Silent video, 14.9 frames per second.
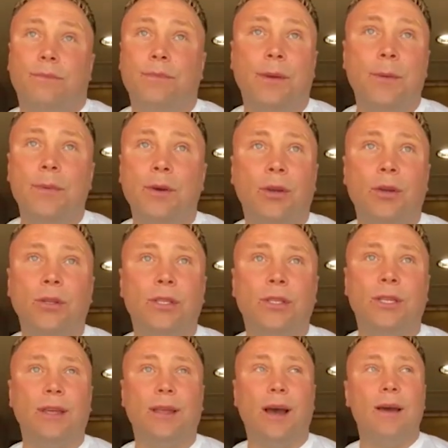People could
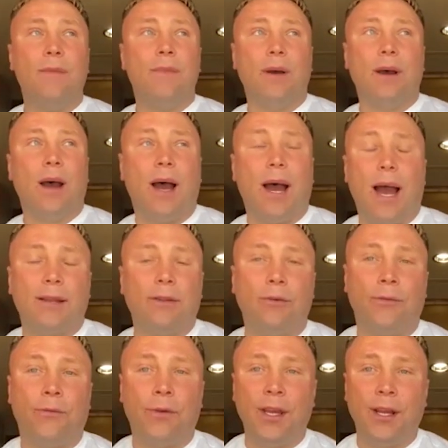say that, but I
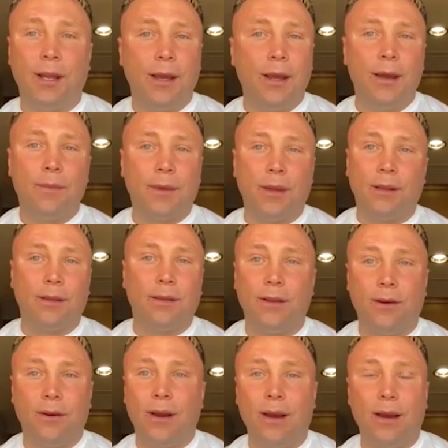don't feel it. I mean, you
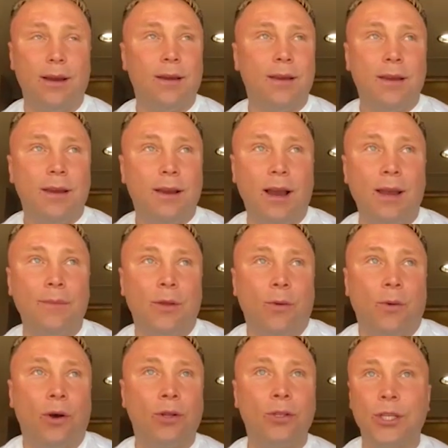know, I'm the
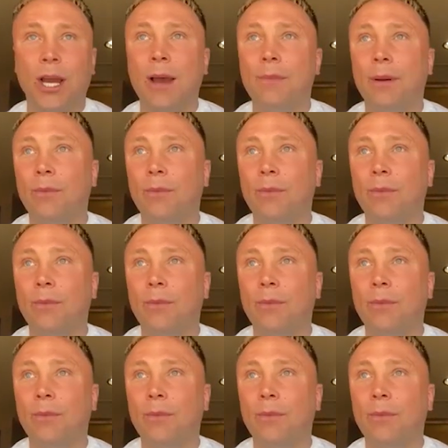world champ.